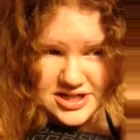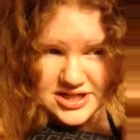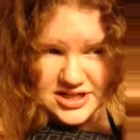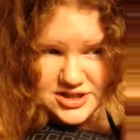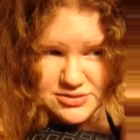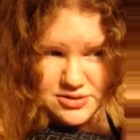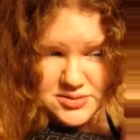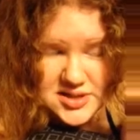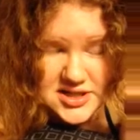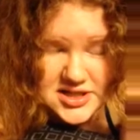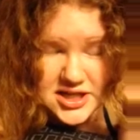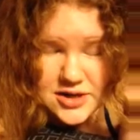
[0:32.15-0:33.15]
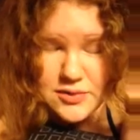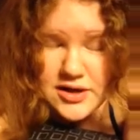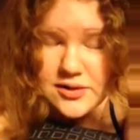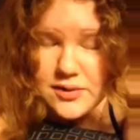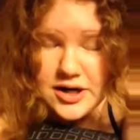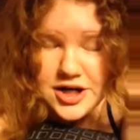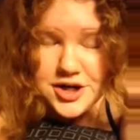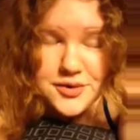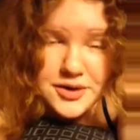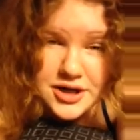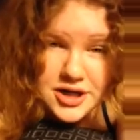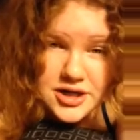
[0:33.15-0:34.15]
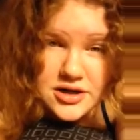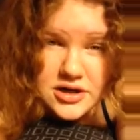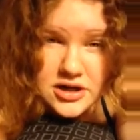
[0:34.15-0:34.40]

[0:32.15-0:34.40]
Tilly's room, and he's like, "Wait, why are you here?"